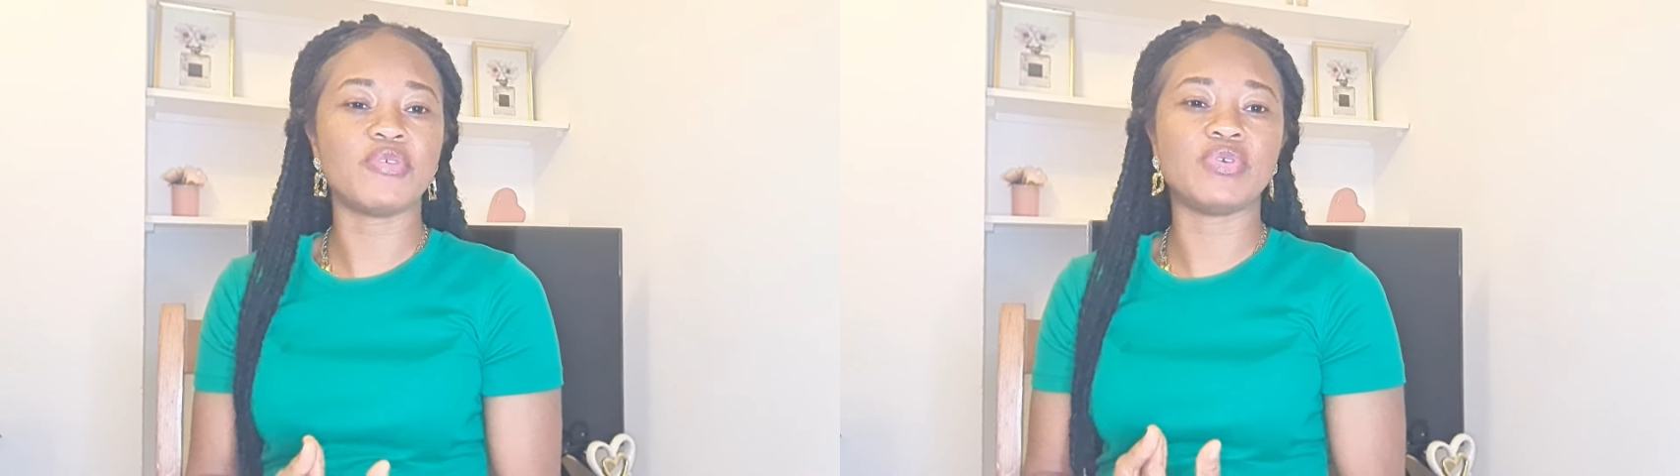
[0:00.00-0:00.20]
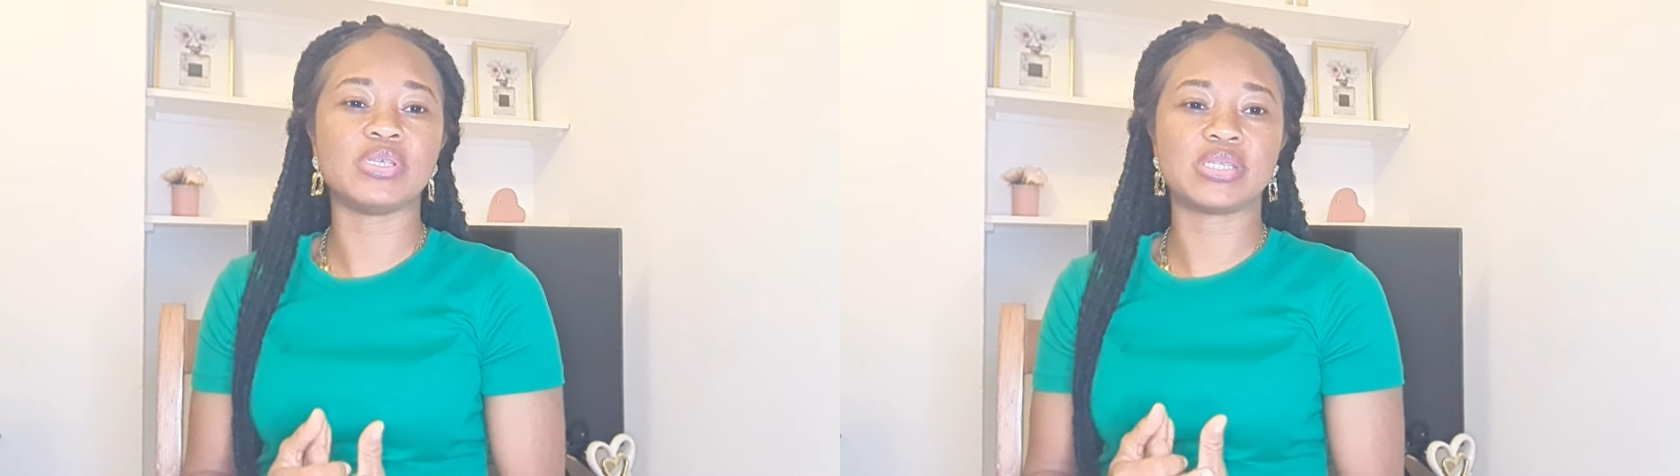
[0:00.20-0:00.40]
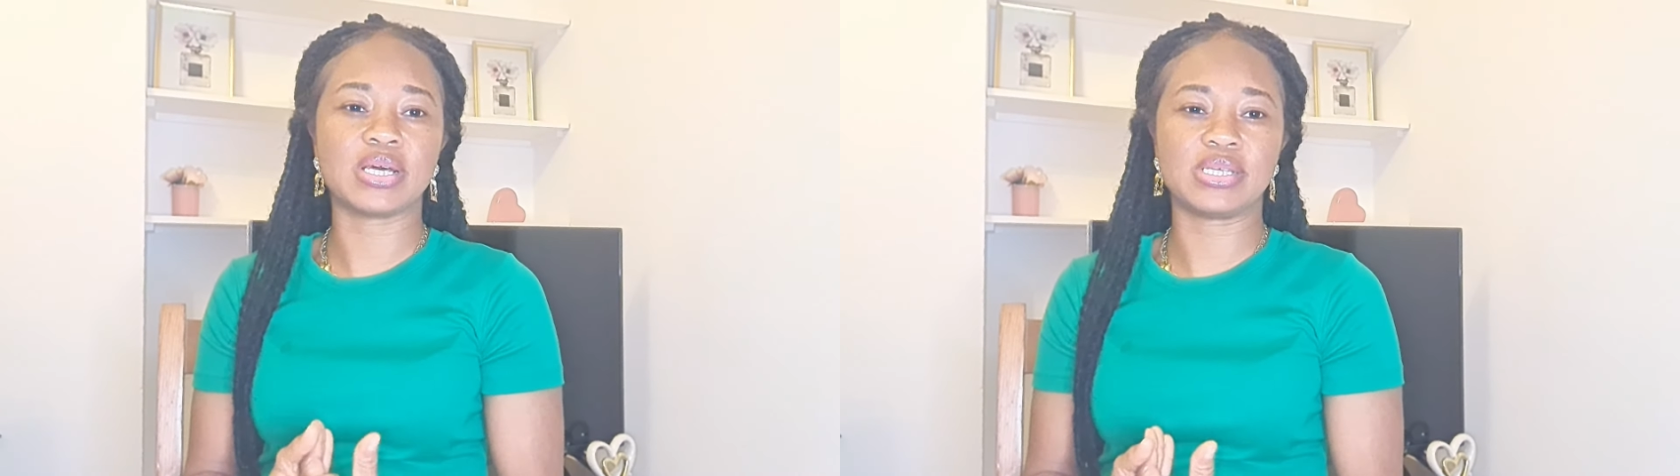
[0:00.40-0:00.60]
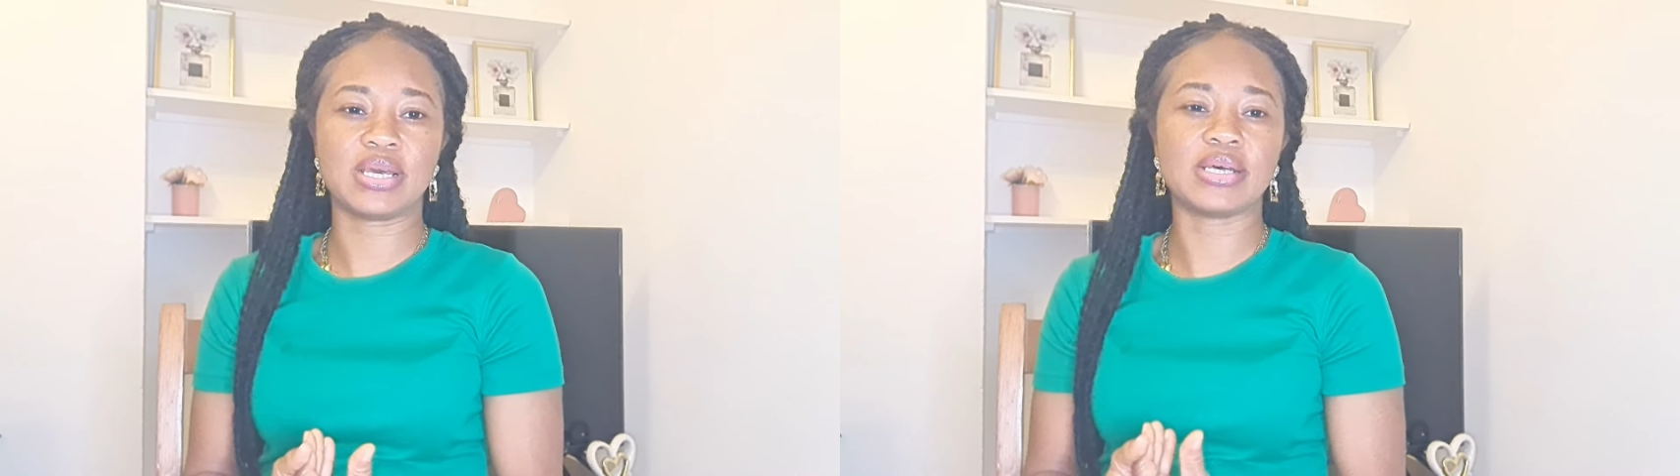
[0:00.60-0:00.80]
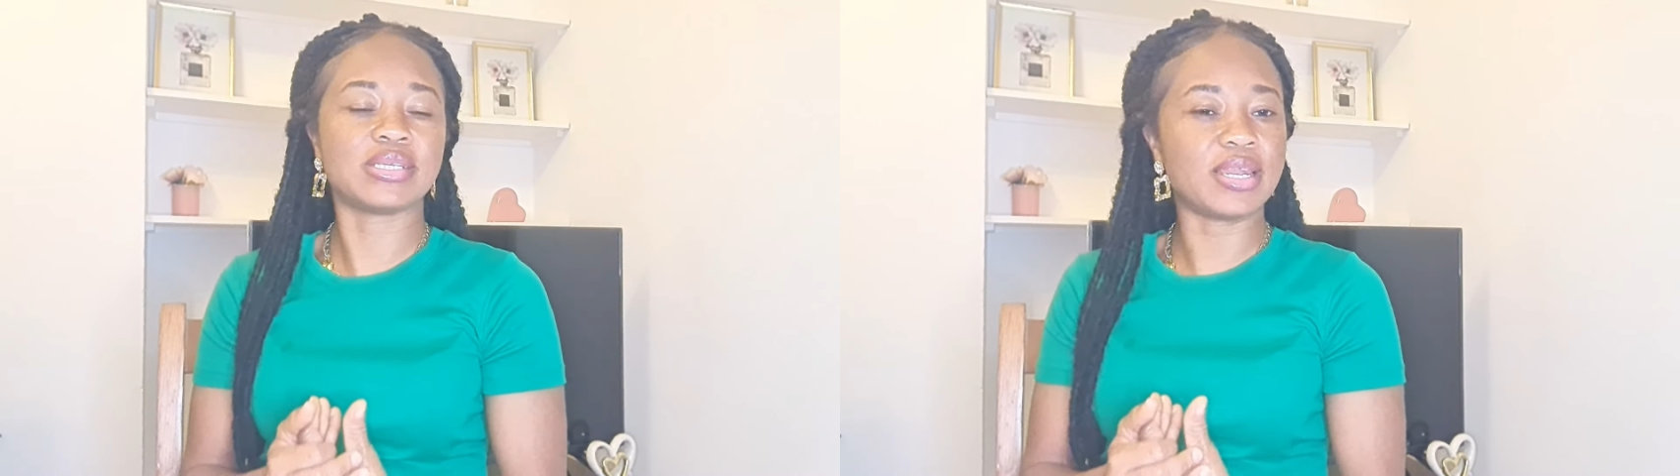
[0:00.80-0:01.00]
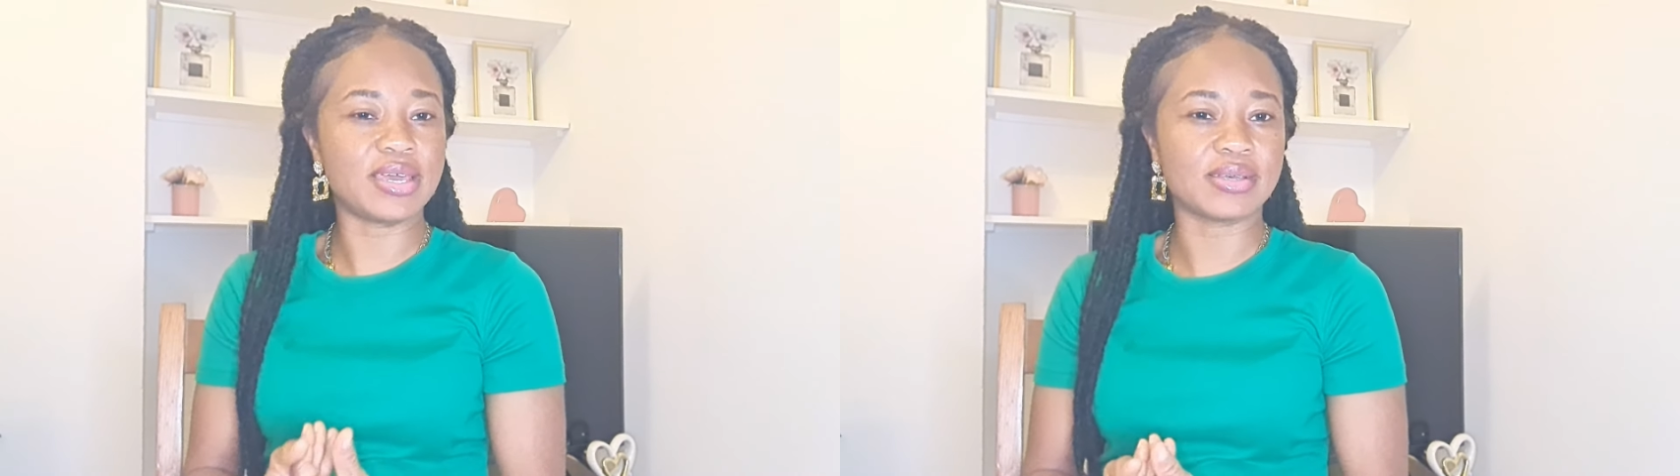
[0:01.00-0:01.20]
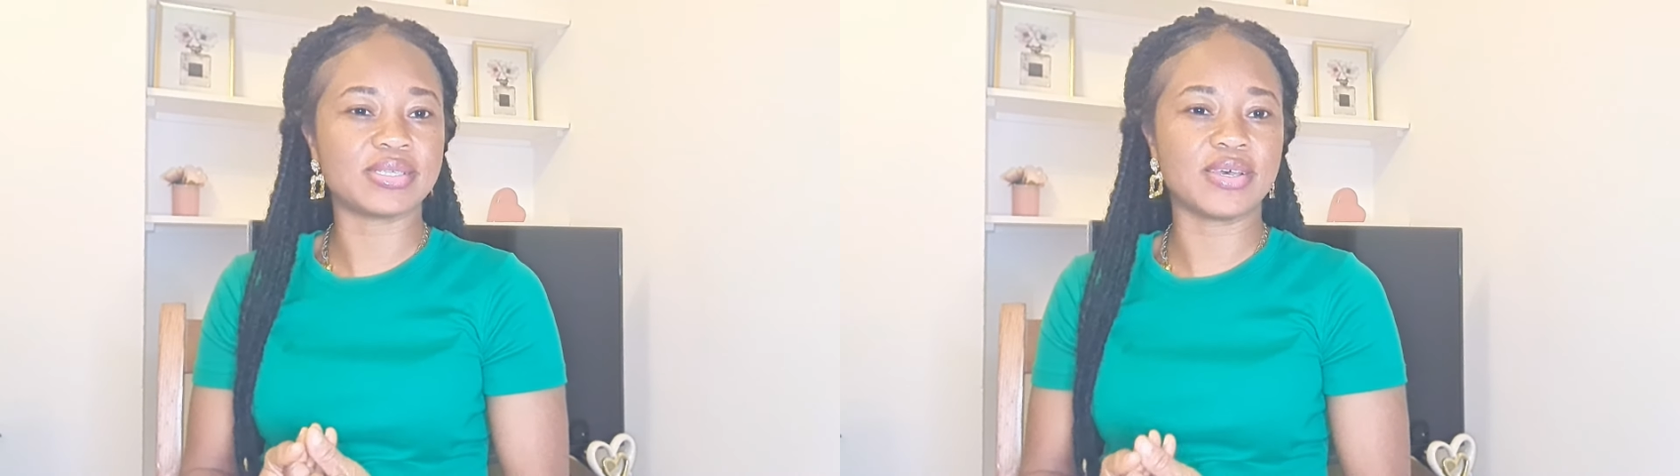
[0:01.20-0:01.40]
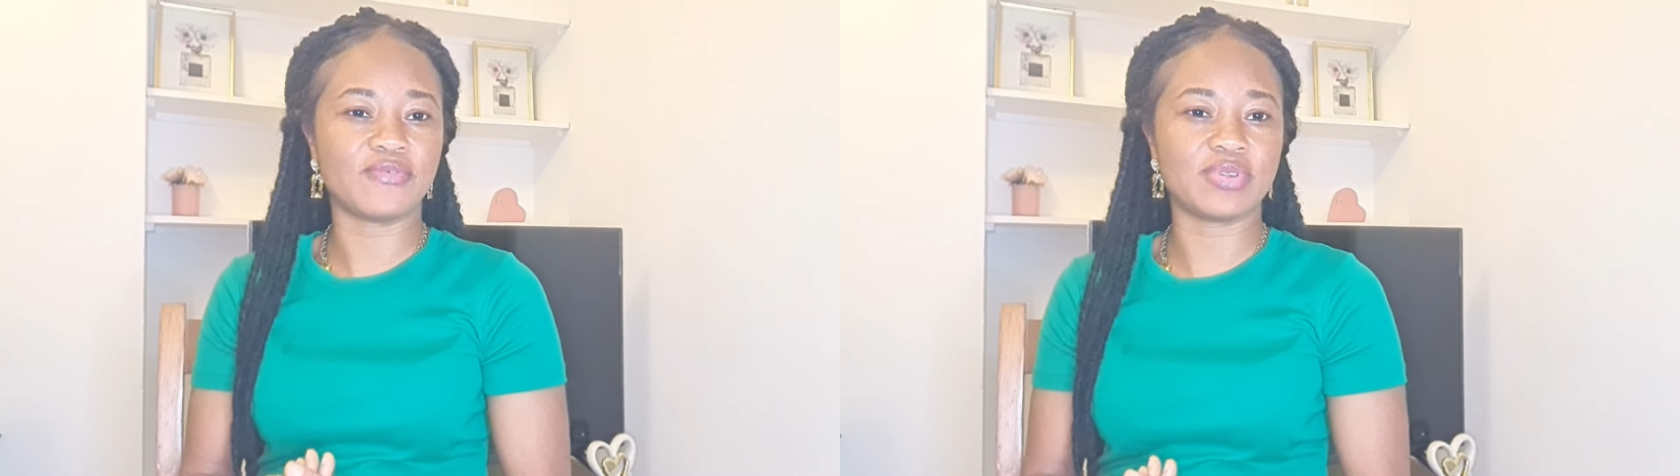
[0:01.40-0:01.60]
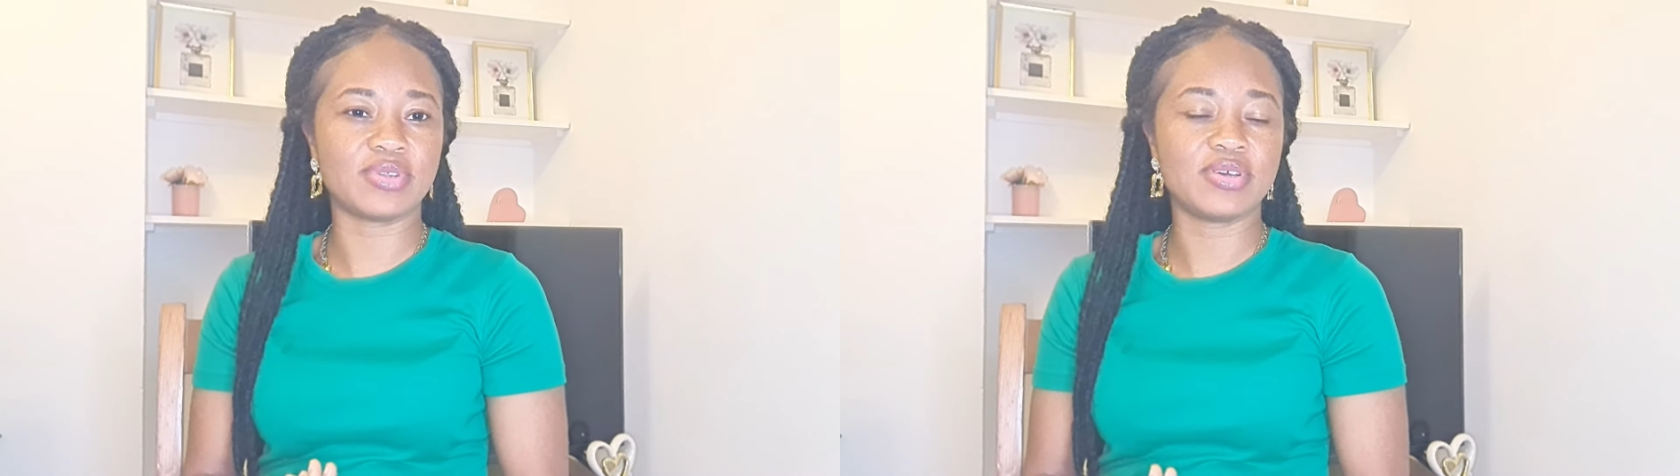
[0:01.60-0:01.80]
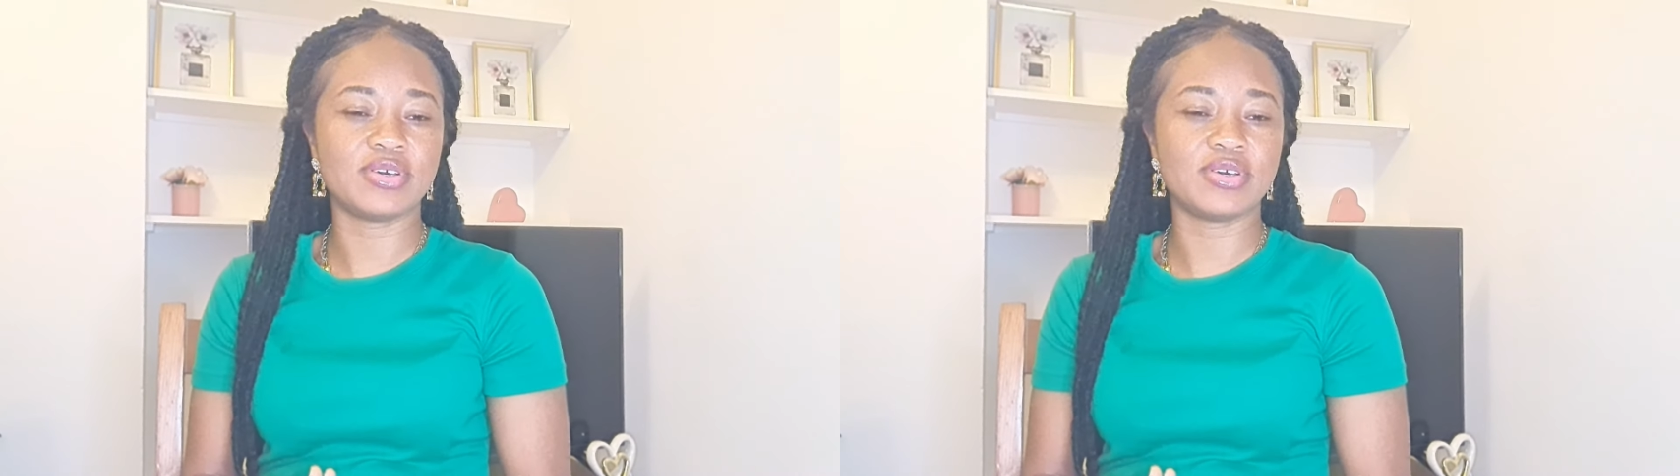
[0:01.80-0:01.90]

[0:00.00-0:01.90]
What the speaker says: even start as early as 7.